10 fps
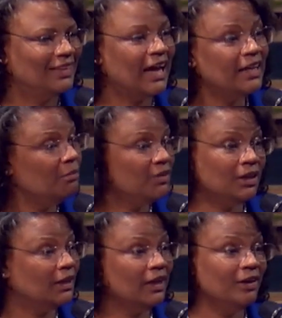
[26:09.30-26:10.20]
I am
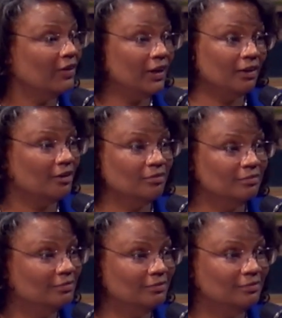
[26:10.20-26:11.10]
declaring
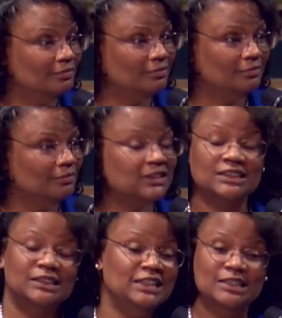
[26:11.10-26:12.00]
a
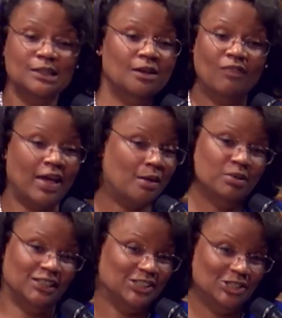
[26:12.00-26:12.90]
season of
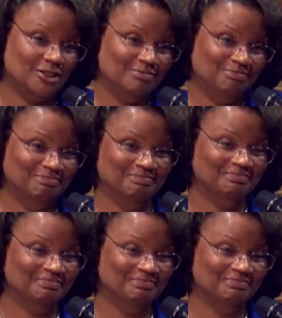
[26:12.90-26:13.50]
abolition